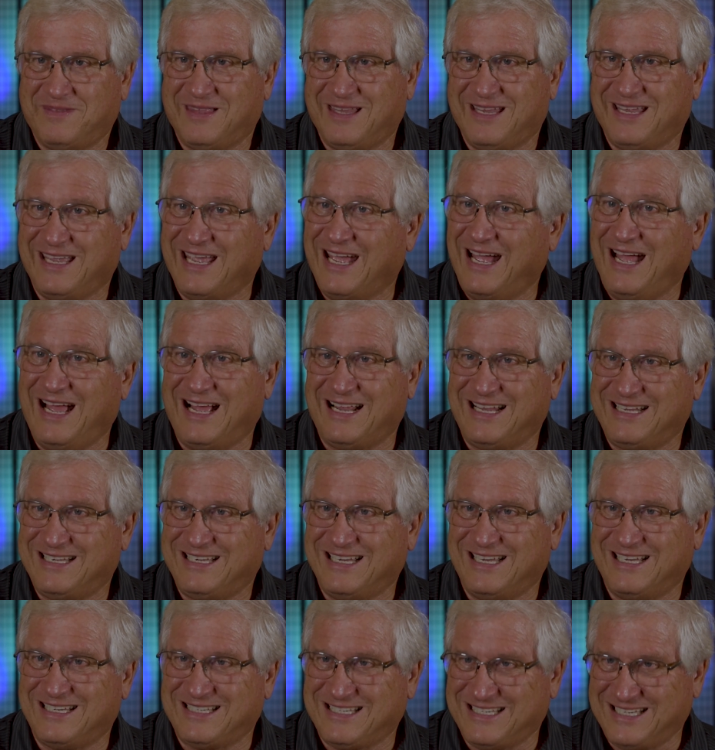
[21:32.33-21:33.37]
Yeah,
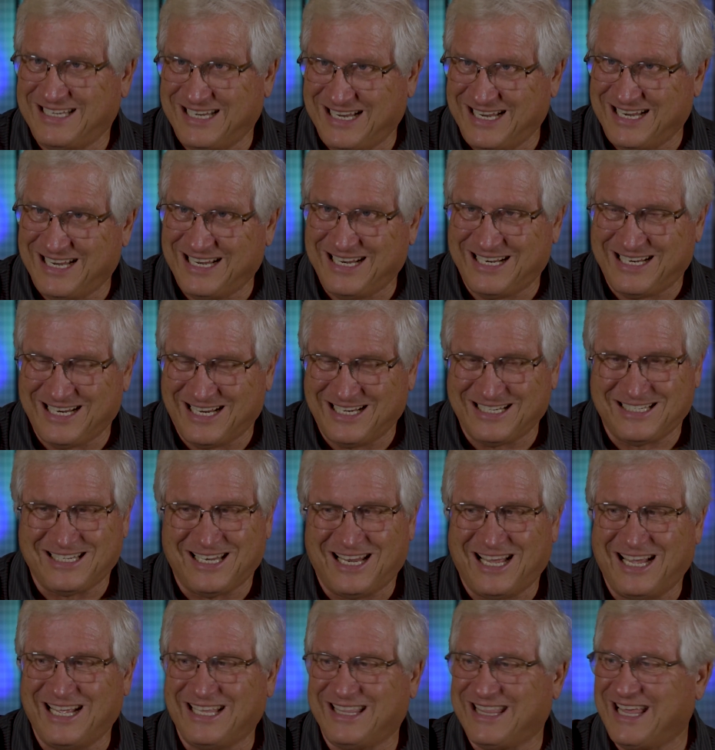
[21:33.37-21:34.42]
just
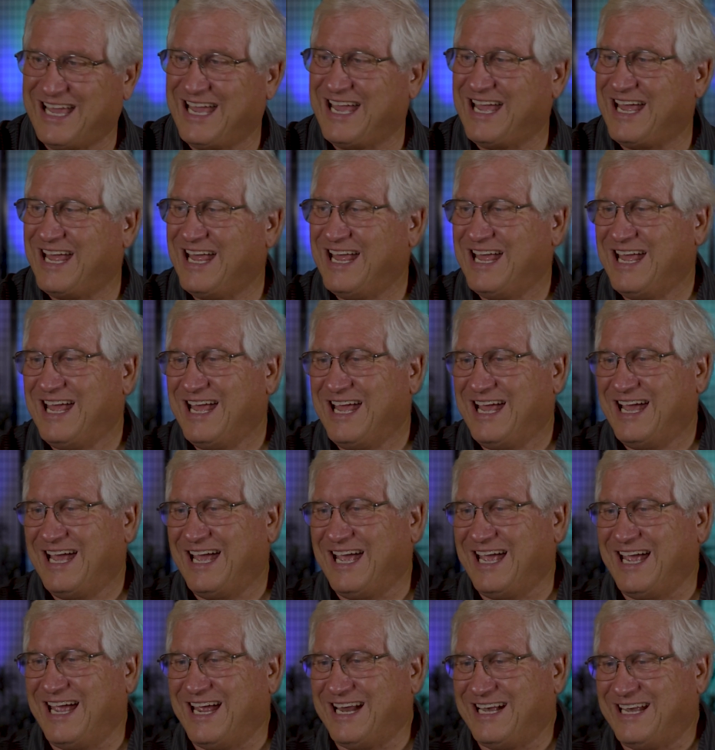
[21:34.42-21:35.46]
like that.
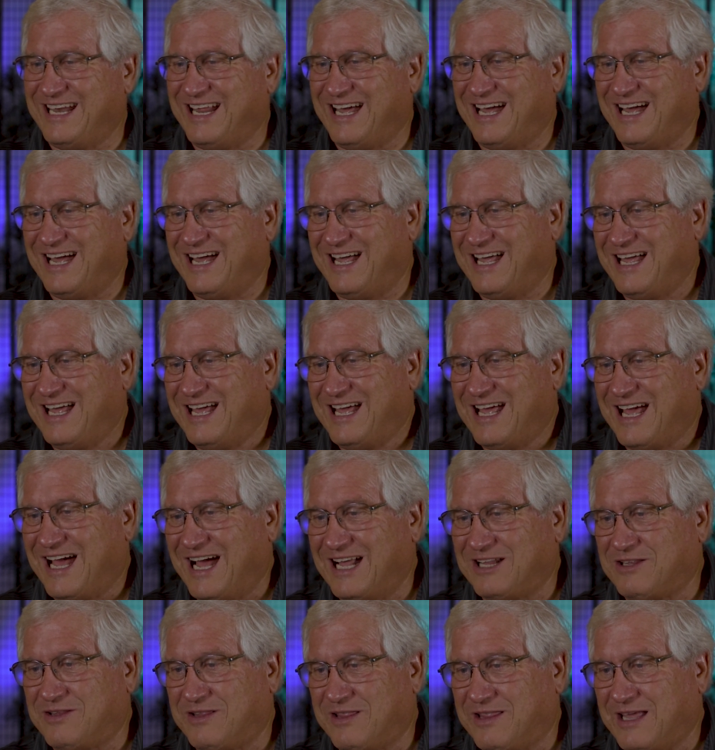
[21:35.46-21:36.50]
And
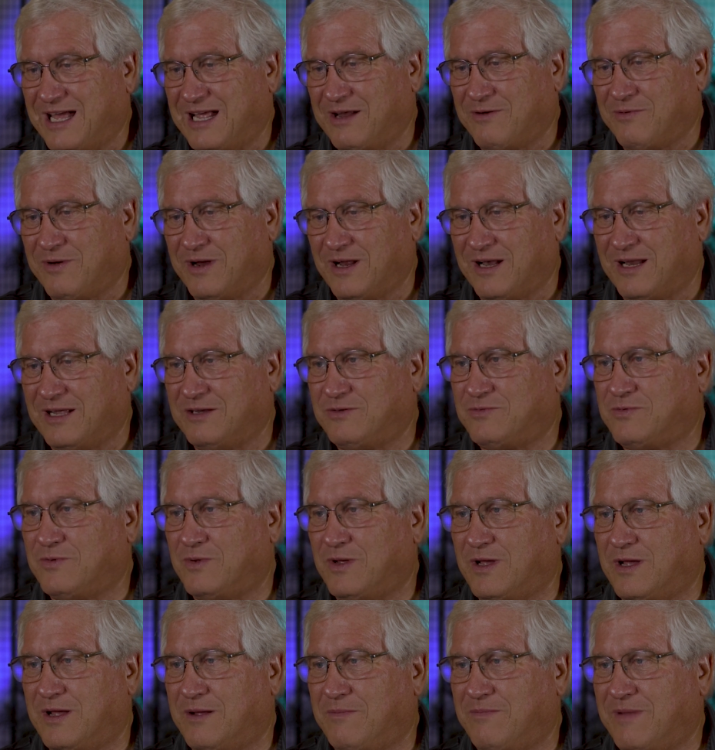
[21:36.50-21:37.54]
that really
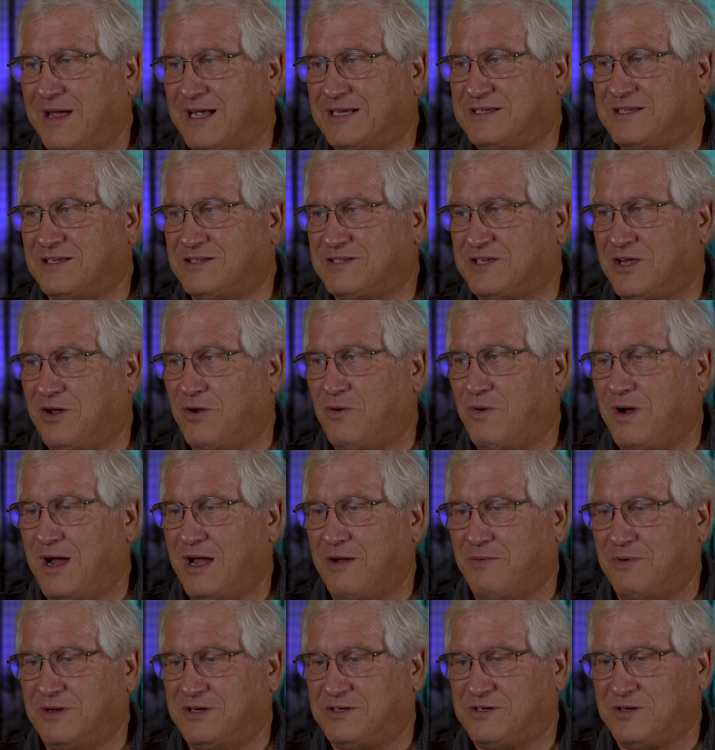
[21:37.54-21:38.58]
makes it so why
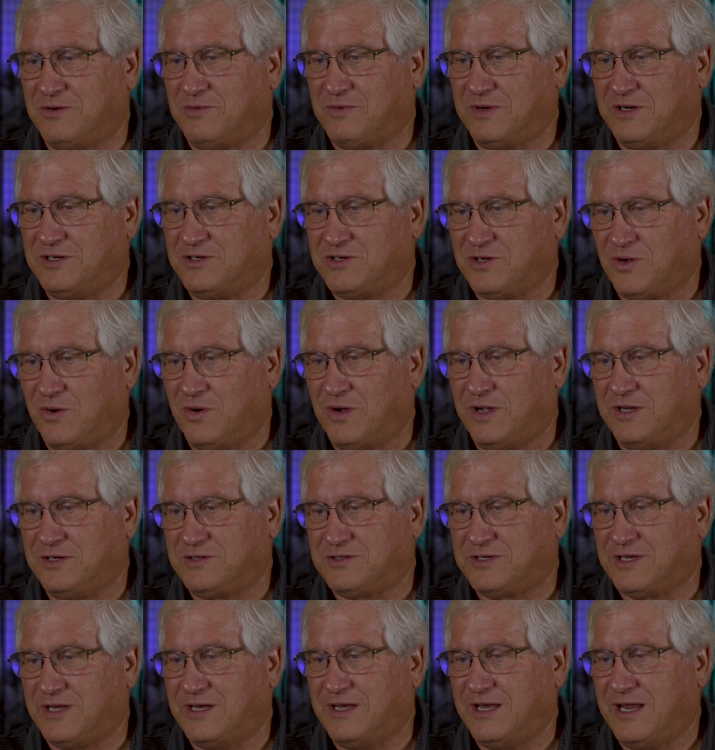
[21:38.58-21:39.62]
we should
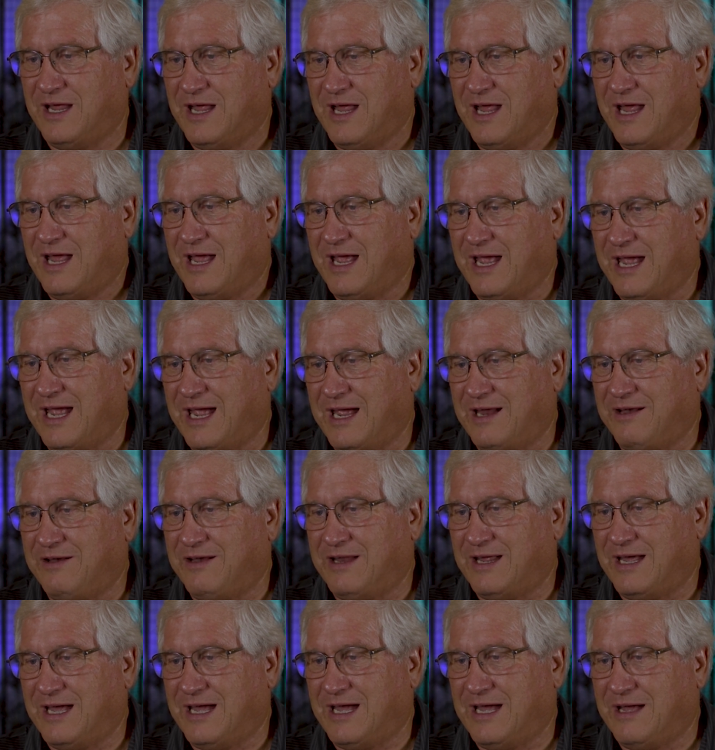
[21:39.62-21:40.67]
rejoice and
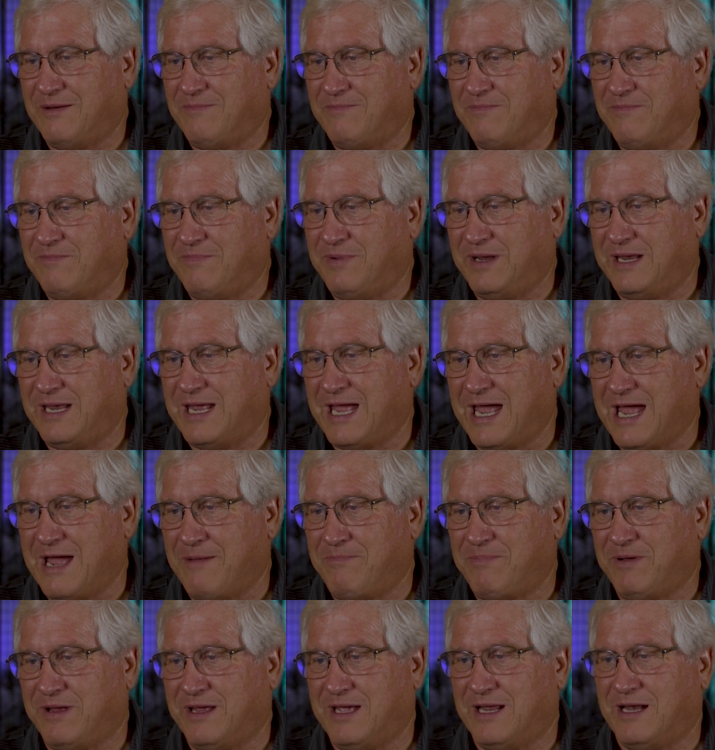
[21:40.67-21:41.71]
be
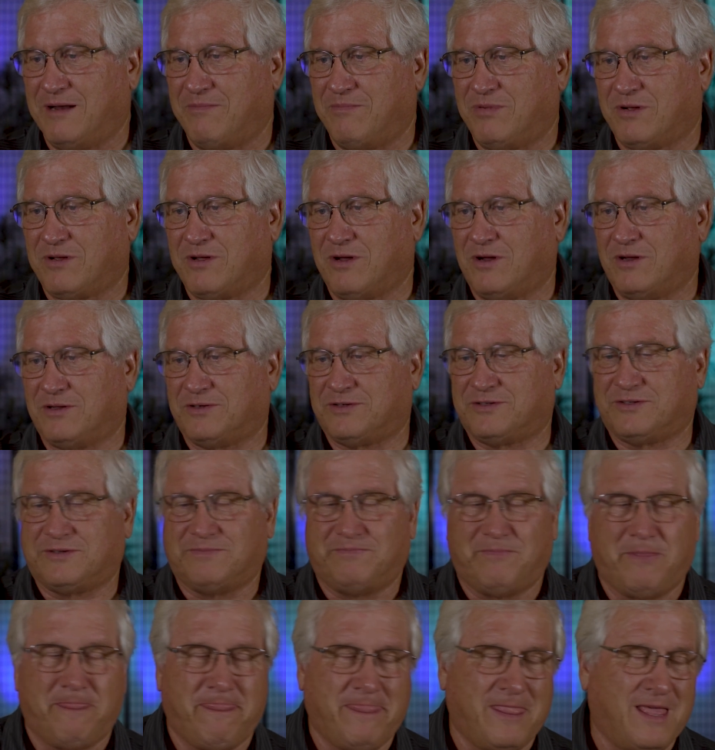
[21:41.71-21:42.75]
happy in it, because
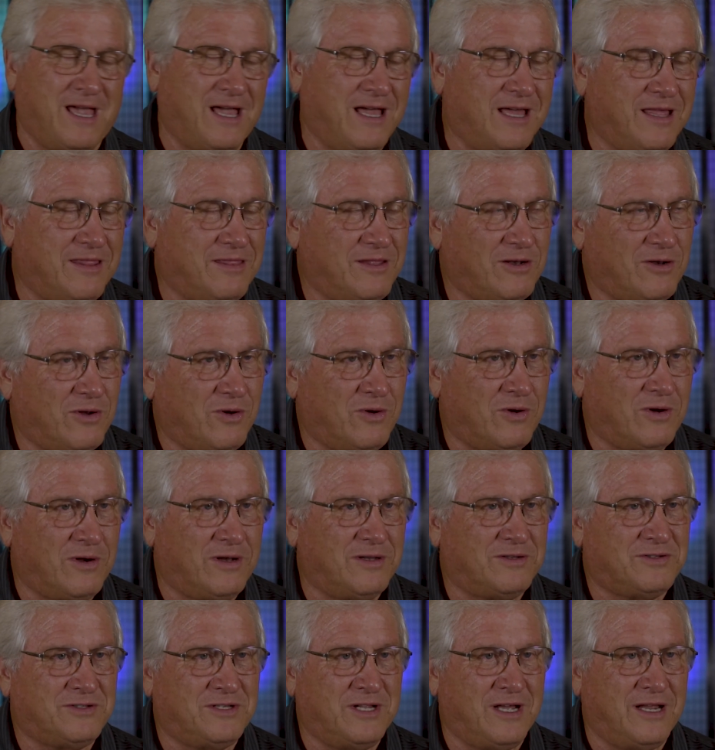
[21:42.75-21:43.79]
the Lord
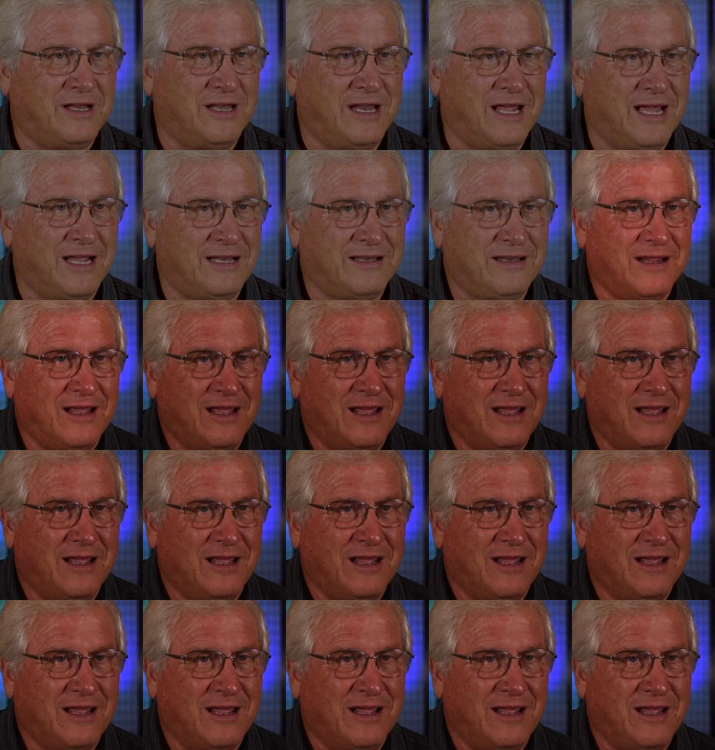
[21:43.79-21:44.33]
has done that